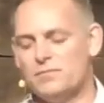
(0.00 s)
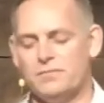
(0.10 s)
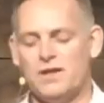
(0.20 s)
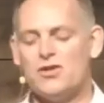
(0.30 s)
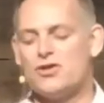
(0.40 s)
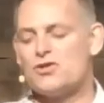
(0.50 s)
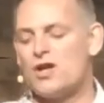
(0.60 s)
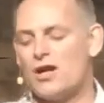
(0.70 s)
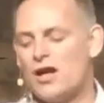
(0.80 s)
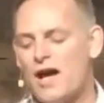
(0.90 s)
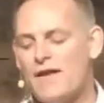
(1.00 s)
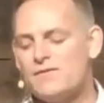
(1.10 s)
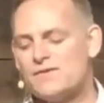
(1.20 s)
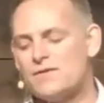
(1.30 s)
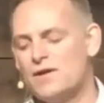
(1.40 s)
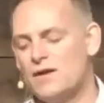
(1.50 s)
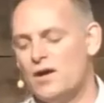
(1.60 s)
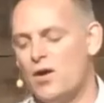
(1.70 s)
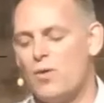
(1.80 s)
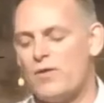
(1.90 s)
been in church all our lives,
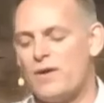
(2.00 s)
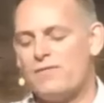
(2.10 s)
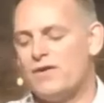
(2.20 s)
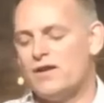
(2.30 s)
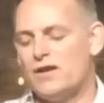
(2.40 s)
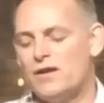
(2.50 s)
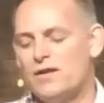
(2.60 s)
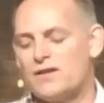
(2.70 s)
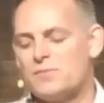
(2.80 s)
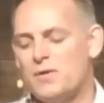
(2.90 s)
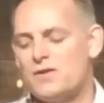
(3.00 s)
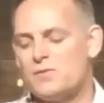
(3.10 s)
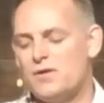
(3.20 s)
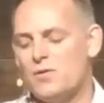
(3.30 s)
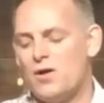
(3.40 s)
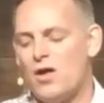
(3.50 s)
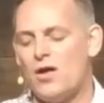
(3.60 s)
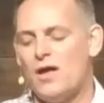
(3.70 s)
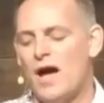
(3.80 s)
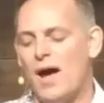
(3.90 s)
or whether we have very little experience with you at all.